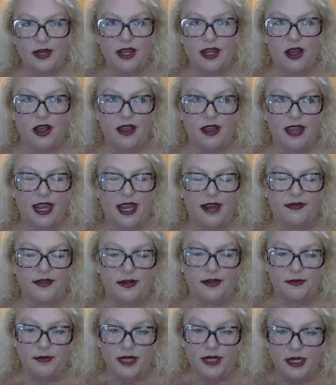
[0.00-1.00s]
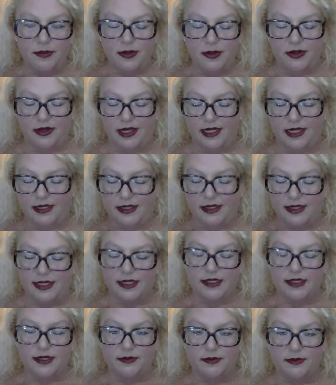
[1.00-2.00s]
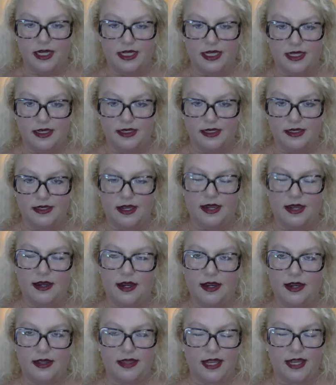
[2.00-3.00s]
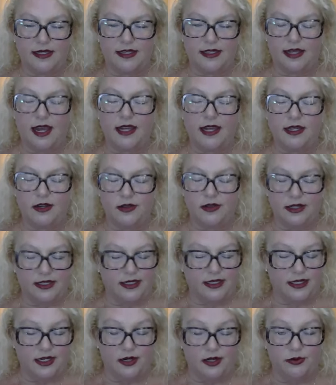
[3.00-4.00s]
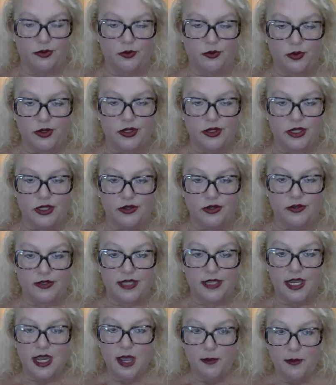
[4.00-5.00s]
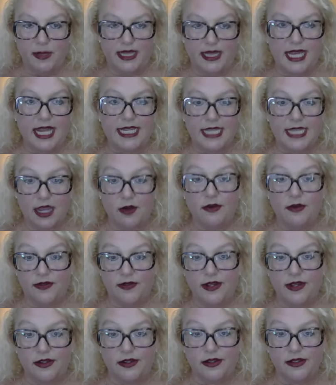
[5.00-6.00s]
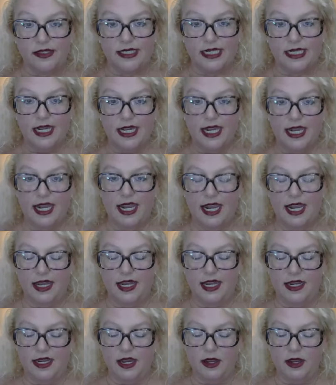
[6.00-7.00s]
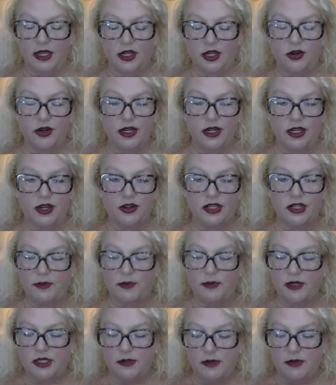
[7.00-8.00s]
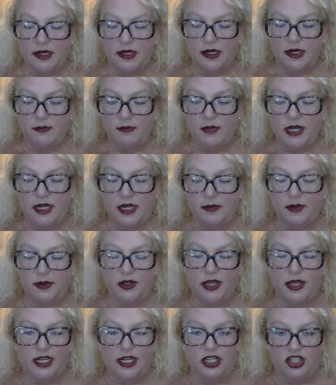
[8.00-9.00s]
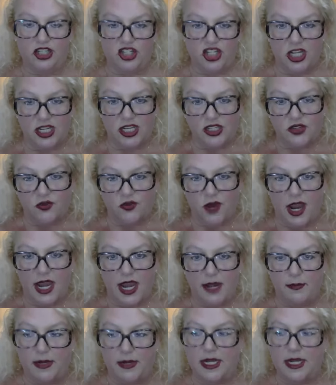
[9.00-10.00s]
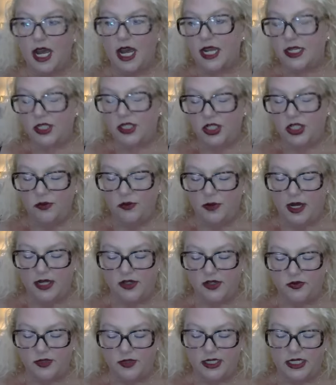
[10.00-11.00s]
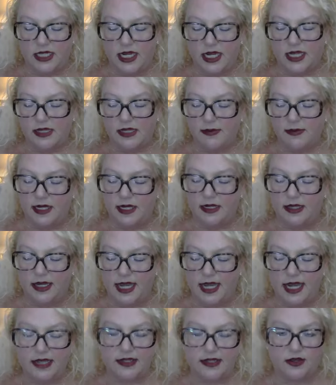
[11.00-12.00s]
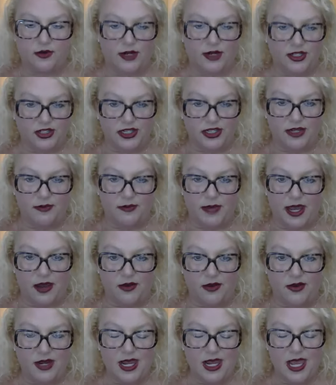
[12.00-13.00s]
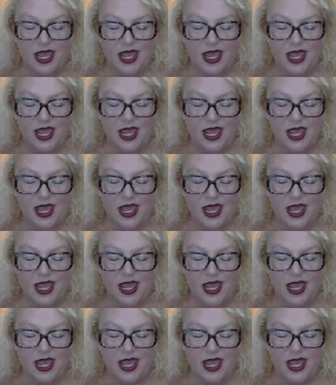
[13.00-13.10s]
we all have to manipulate the system like this, and that's, I know that's a terrible word to use, but oh, that's how it feels. And you're you're supposed to ma- manipulate it just right, but not too much, which takes me to the next question about,